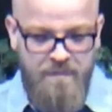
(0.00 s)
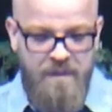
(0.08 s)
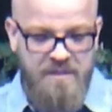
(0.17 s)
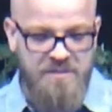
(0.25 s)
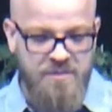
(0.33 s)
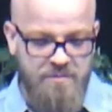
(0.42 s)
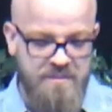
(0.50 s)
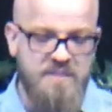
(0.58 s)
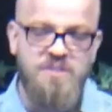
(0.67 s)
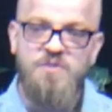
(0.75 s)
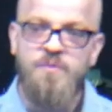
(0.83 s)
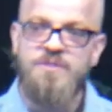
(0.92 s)
And so
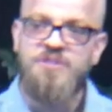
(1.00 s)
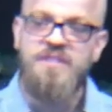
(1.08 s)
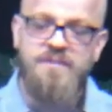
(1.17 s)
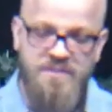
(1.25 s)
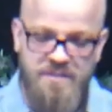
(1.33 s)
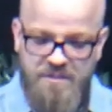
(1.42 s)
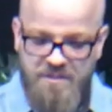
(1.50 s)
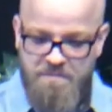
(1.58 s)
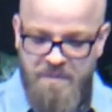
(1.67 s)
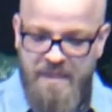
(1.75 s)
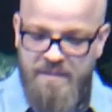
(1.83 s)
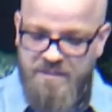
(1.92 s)
this is what Jesus
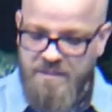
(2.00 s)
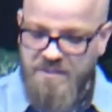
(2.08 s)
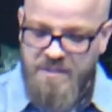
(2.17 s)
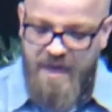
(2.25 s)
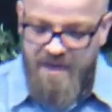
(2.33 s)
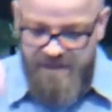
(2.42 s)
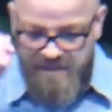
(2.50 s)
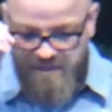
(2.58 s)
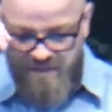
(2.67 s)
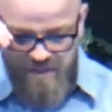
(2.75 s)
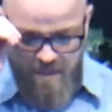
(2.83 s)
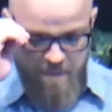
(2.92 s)
begins to say, and this
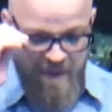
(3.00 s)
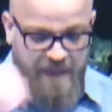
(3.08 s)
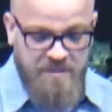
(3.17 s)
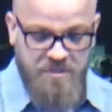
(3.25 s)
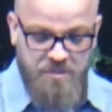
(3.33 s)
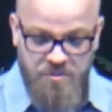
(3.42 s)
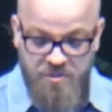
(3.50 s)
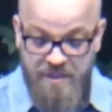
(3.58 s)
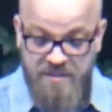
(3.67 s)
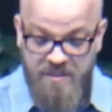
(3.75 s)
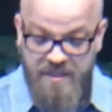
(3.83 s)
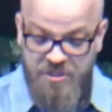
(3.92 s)
is in the Passion
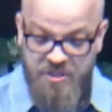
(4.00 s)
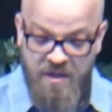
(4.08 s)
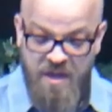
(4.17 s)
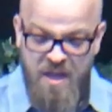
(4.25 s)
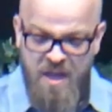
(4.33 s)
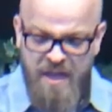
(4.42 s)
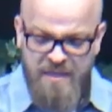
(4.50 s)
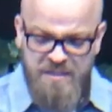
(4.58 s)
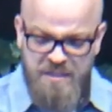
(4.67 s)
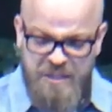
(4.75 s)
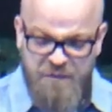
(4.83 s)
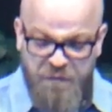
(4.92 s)
Translation. He
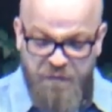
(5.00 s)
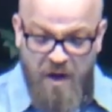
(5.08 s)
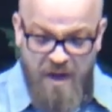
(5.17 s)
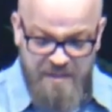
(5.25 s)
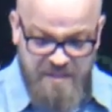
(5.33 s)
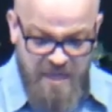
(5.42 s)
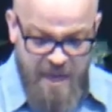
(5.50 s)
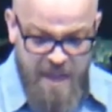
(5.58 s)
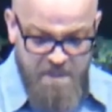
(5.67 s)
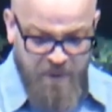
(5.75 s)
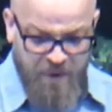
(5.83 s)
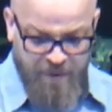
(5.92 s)
says, Frauds and
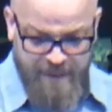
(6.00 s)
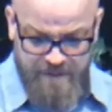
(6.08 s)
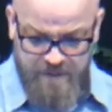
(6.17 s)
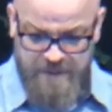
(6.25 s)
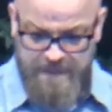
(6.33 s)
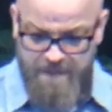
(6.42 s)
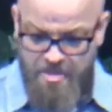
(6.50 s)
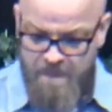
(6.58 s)
hypocrites.